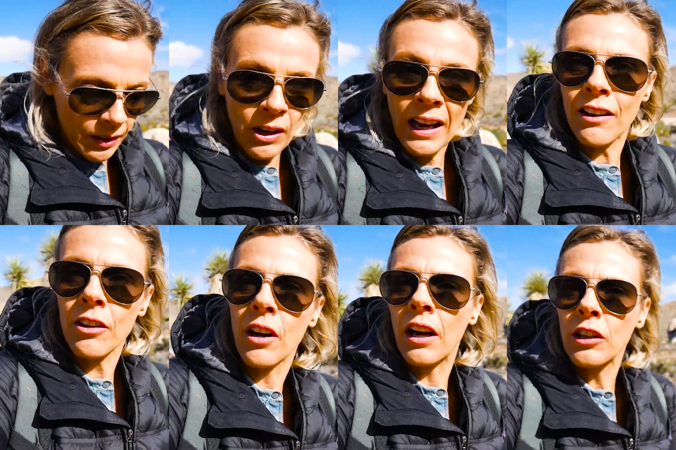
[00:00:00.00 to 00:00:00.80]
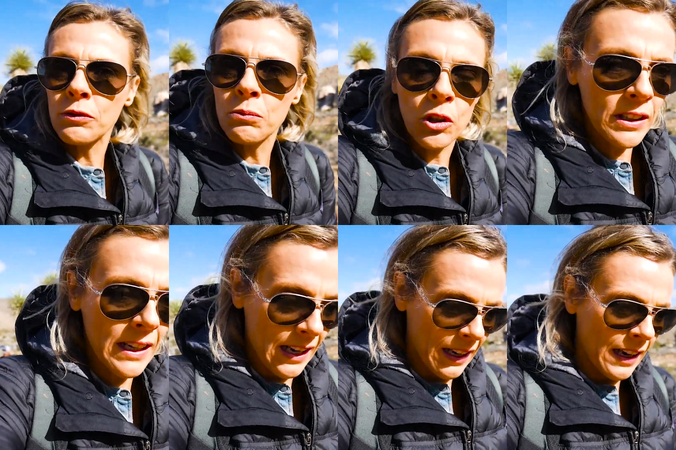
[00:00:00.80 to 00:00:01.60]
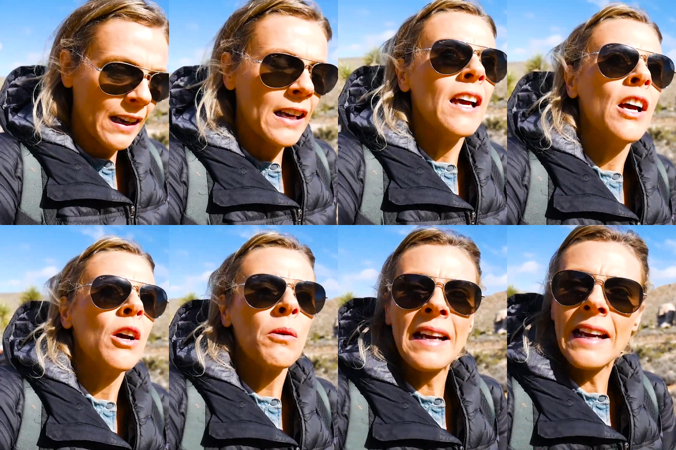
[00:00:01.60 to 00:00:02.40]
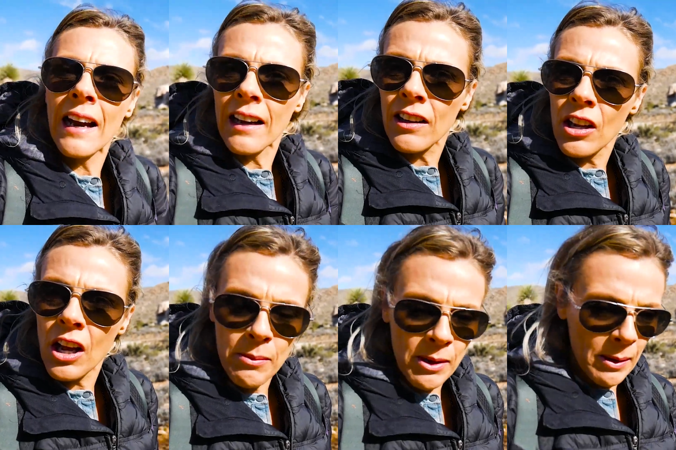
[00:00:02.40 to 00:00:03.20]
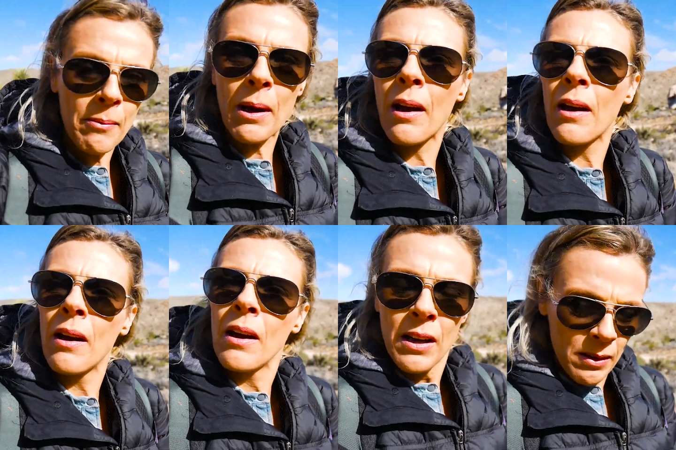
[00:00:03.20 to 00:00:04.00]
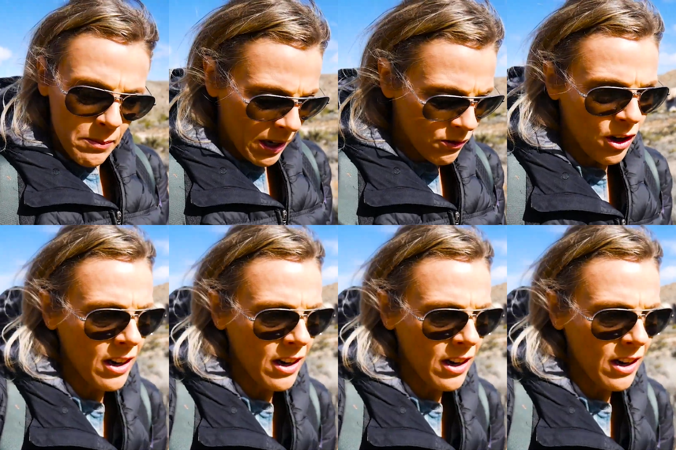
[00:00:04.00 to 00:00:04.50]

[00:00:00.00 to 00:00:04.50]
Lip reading: Well, good morning. We are climbing up Mount